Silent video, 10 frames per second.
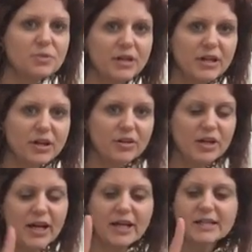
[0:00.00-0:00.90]
we're going to
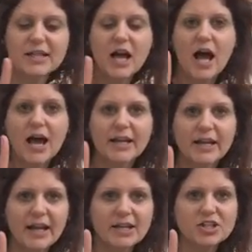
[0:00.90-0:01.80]
create a
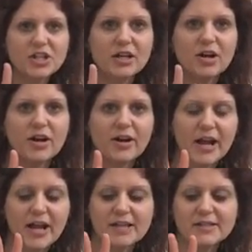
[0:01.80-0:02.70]
connection on our
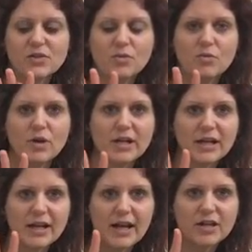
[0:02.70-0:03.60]
hands. So we want to
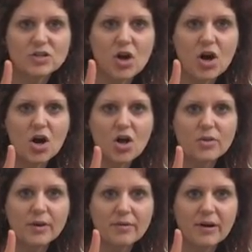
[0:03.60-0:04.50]
connect all the
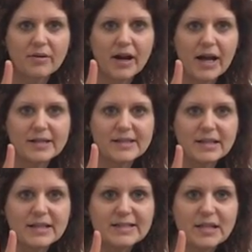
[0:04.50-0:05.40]
way around our hands,
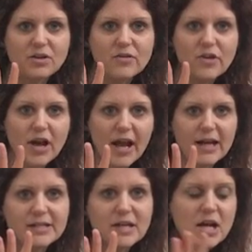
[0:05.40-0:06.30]
and the center of our
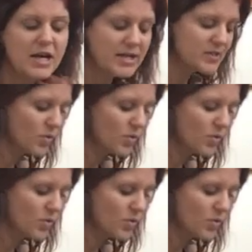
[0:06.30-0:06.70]
hands is